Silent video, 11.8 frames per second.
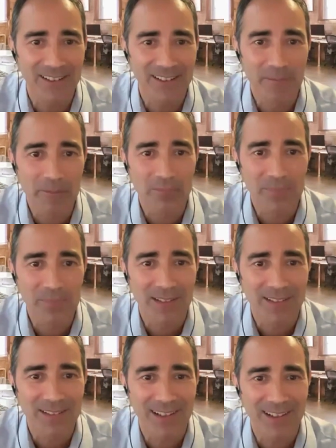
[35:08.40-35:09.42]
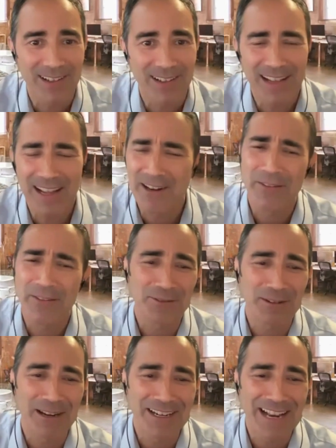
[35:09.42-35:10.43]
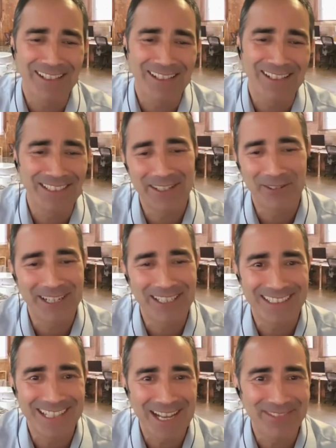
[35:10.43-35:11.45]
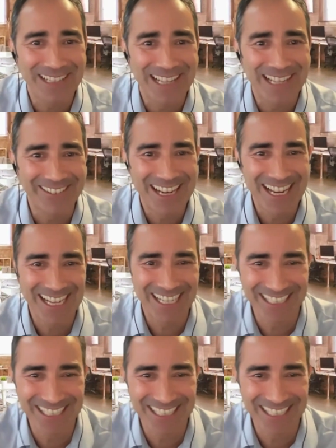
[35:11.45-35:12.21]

So I don't know if that's the right analogy. I don't know why I said that, but anyway.